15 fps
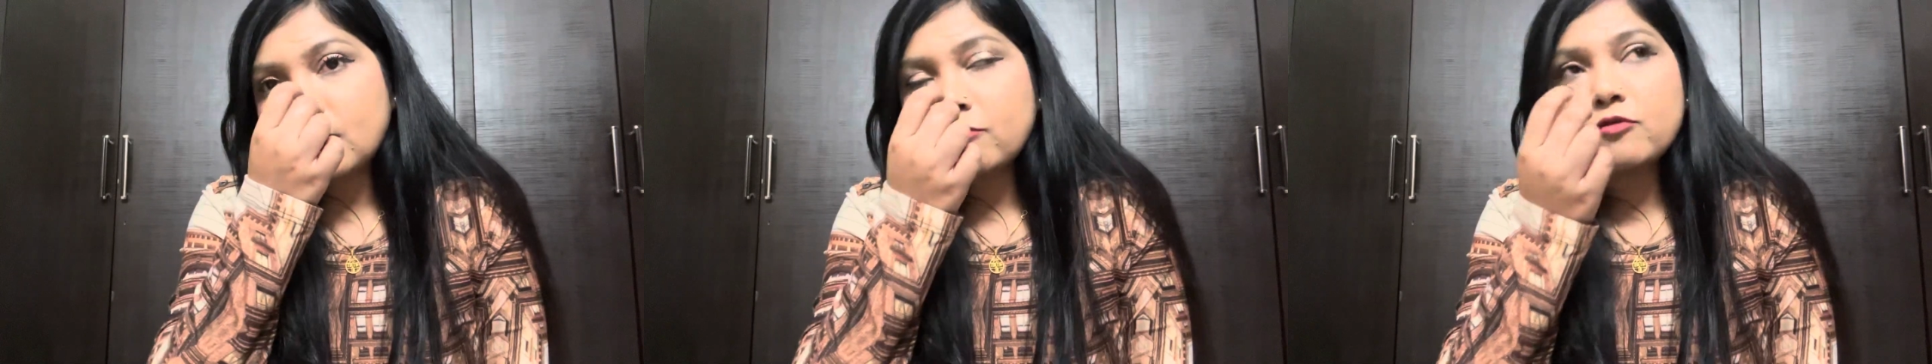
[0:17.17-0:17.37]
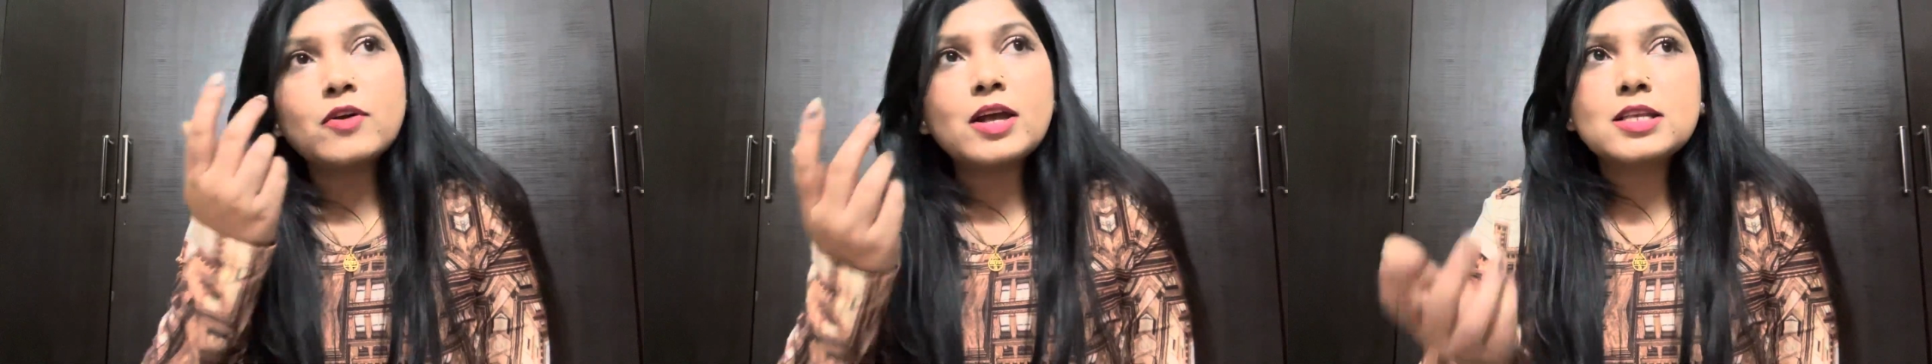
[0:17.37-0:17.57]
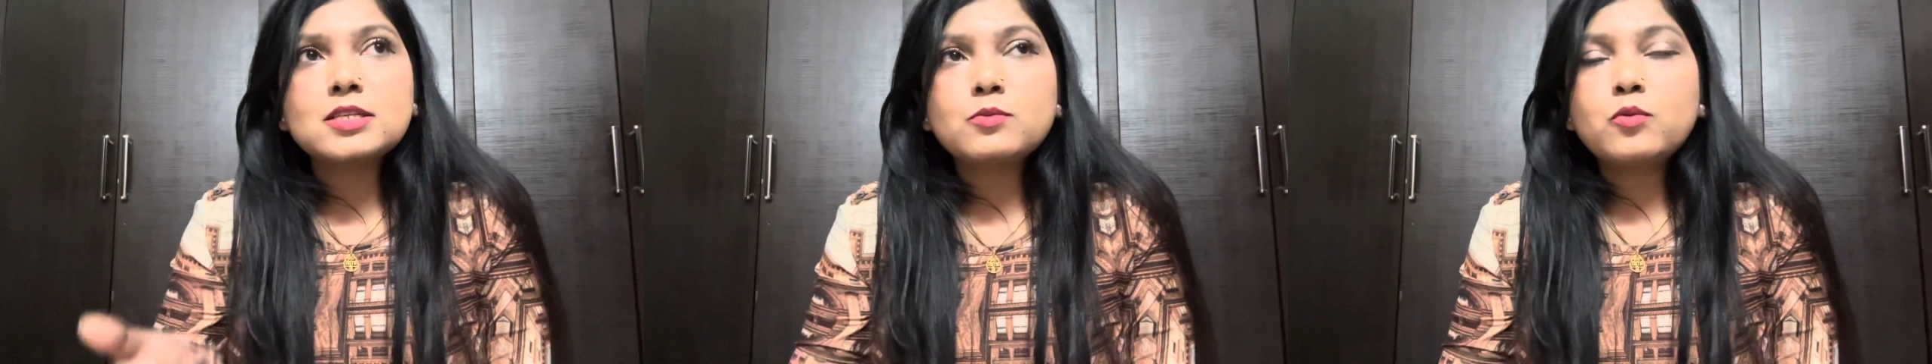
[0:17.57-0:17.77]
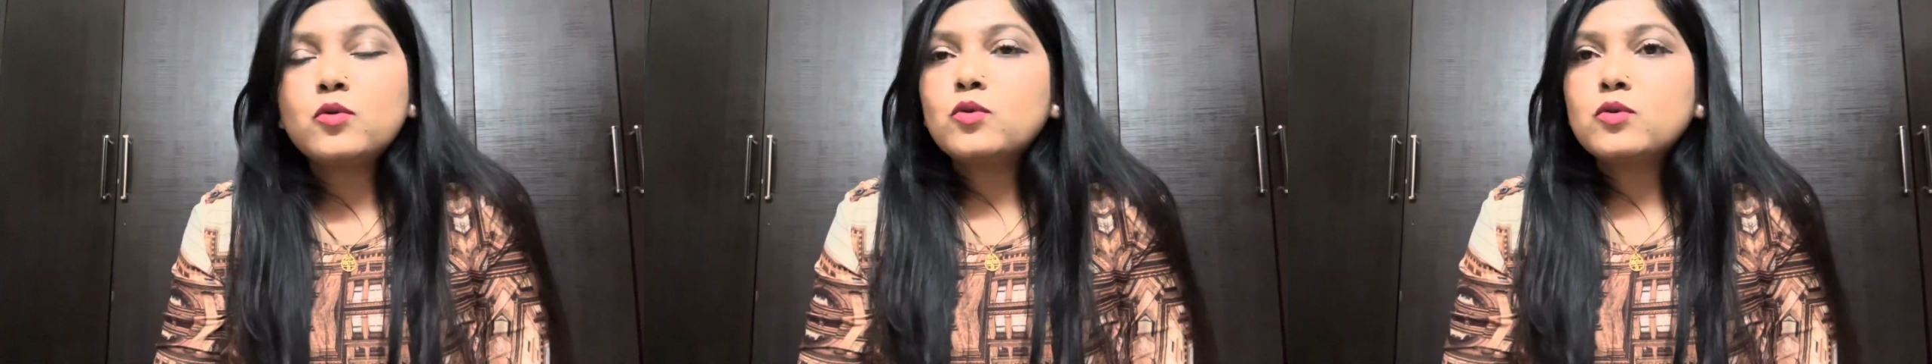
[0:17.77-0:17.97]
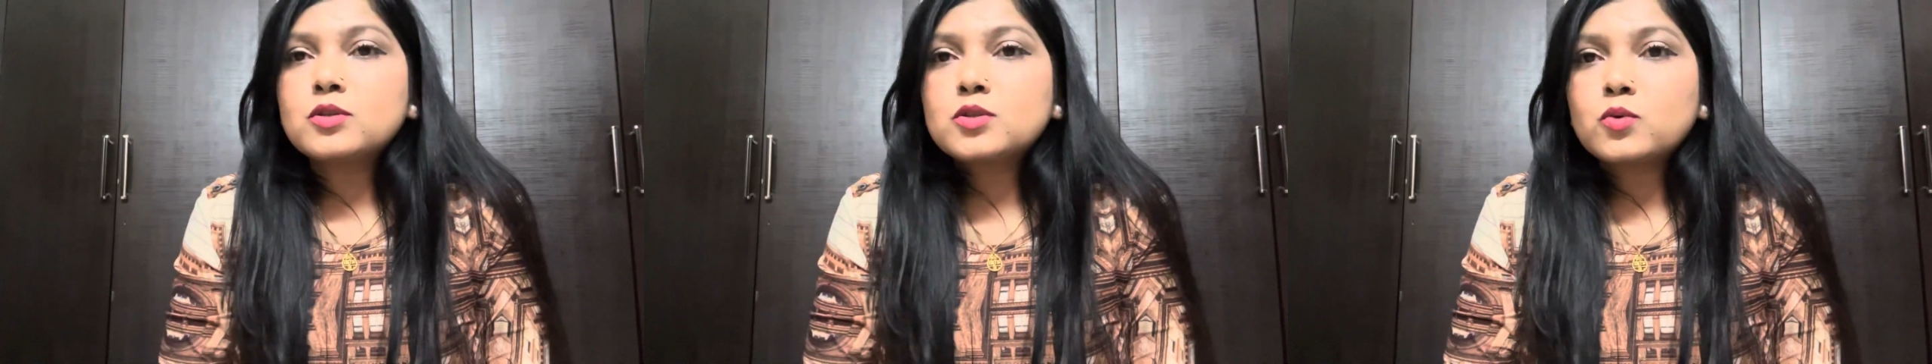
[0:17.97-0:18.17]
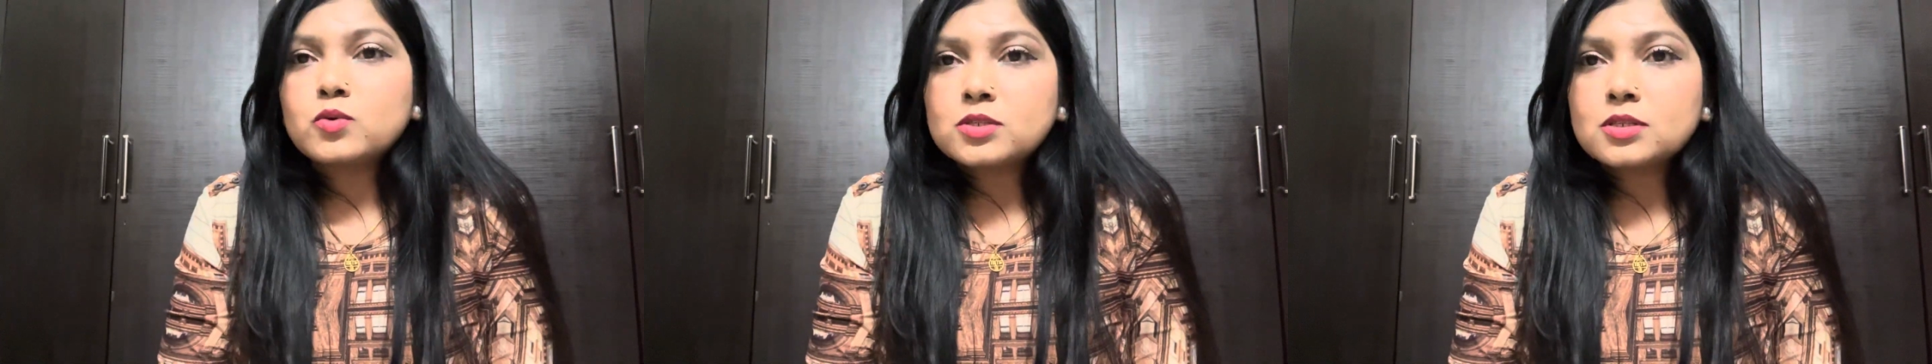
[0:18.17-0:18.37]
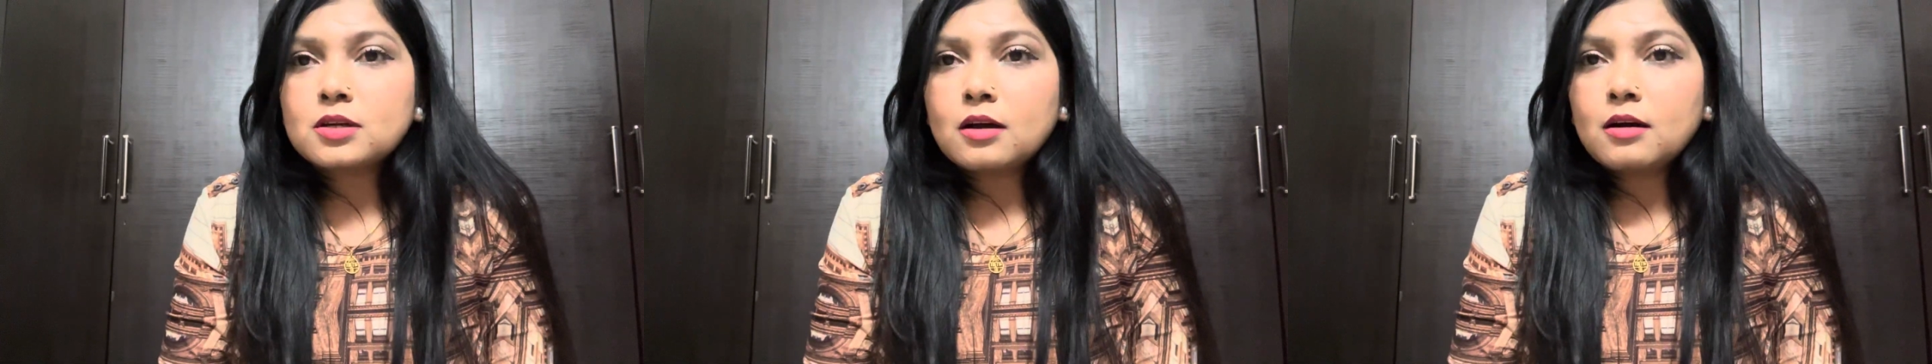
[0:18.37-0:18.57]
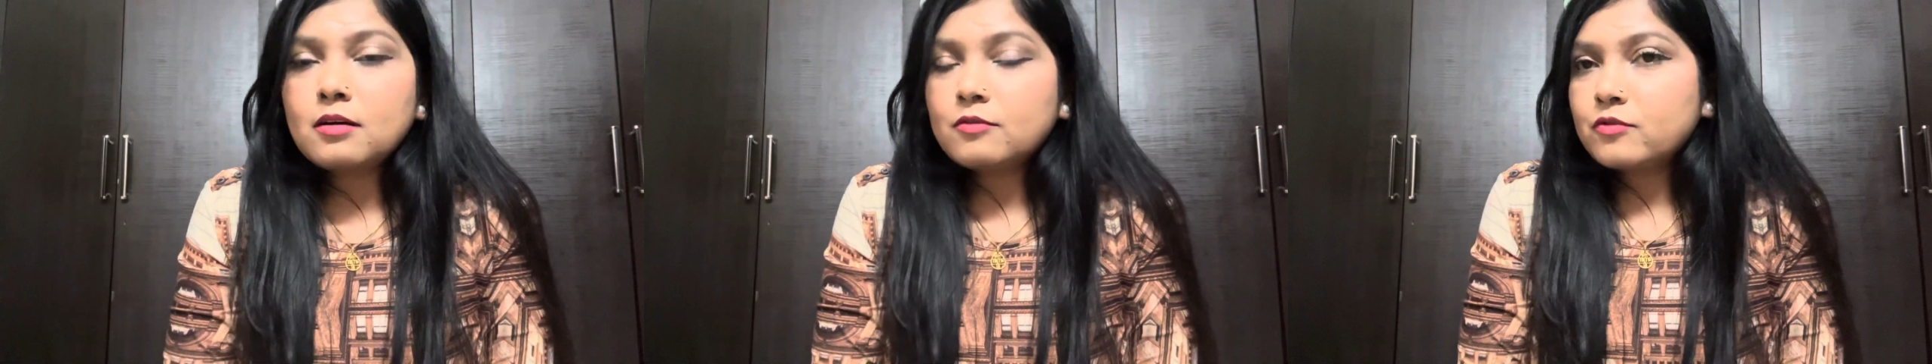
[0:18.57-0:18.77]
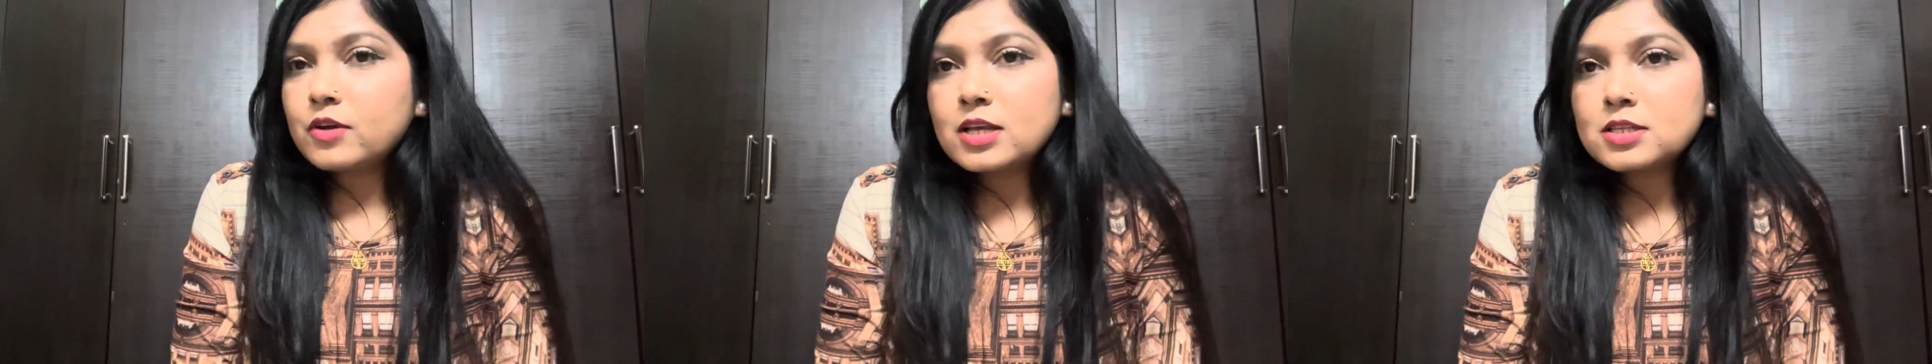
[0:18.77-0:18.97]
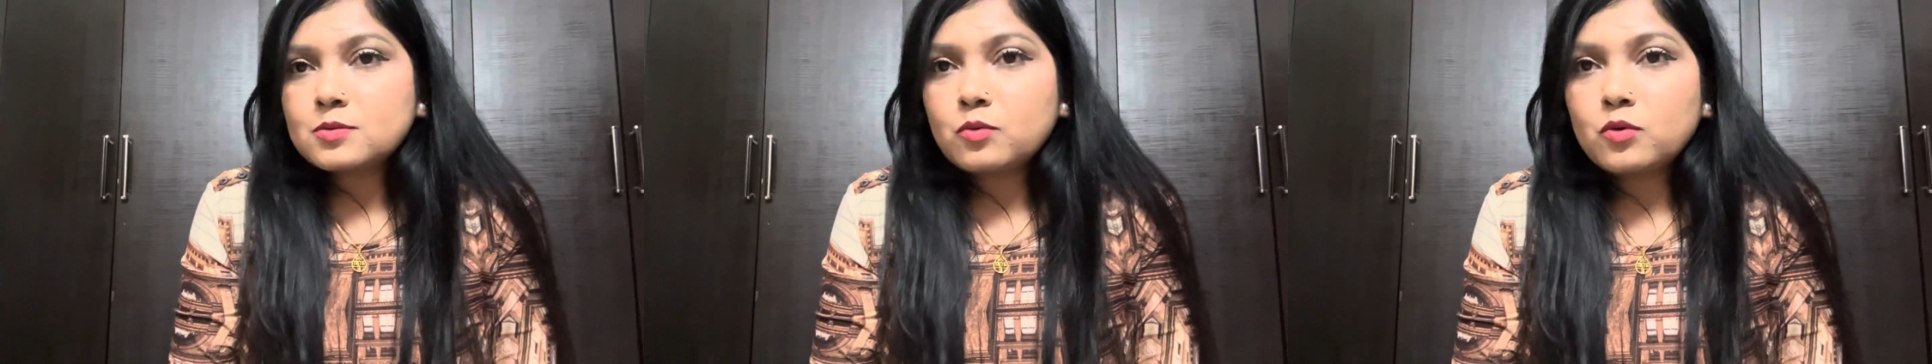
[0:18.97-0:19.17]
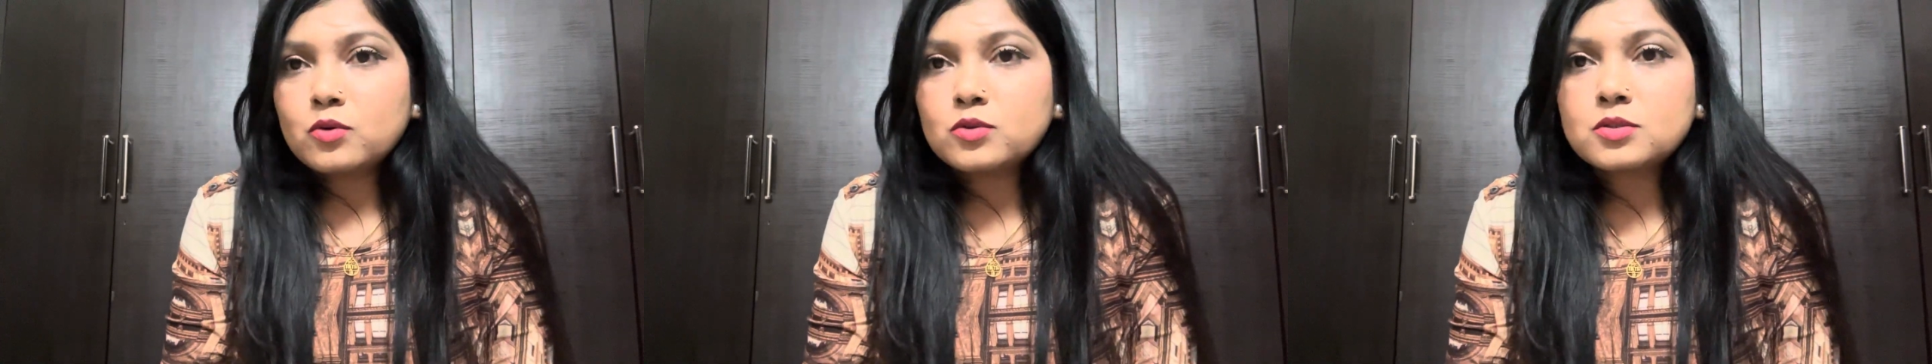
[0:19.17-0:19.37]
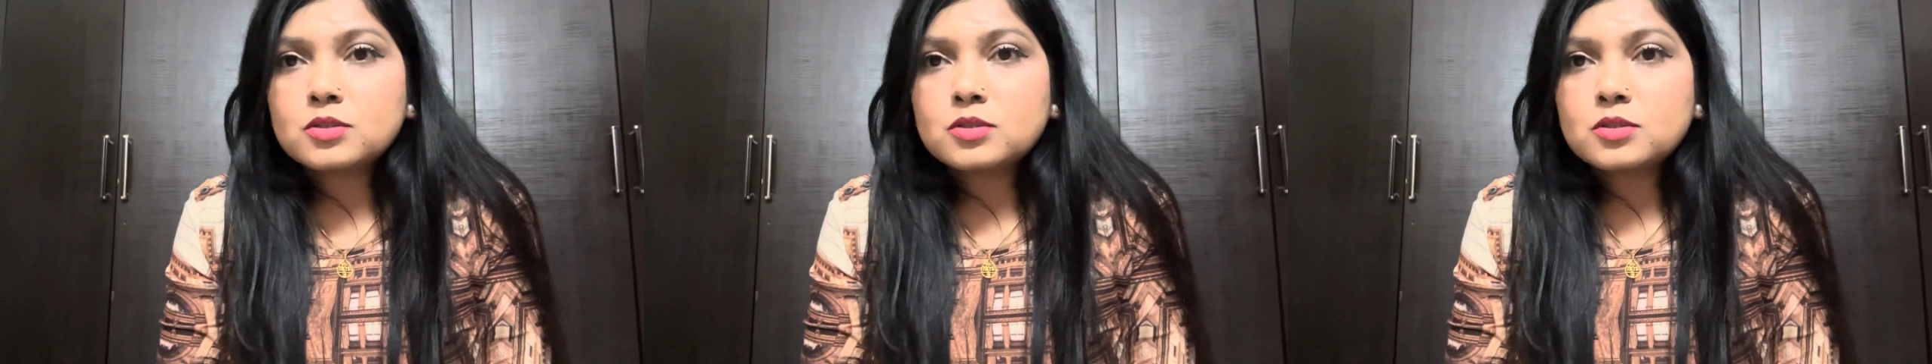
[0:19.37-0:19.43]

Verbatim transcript: Facebook, social, uh, Facebook,